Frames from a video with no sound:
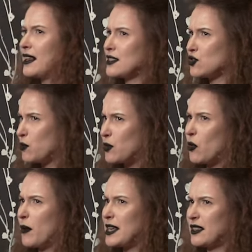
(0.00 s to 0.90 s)
And as you
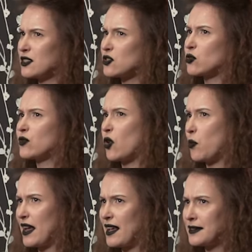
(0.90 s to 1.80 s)
probably understood from
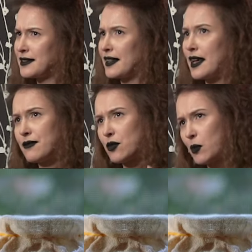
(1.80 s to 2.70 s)
my accent, I'm from
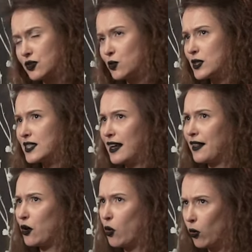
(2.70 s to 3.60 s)
Russia, so it's kind
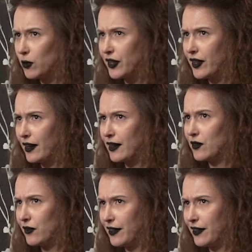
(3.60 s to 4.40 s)
of cold here in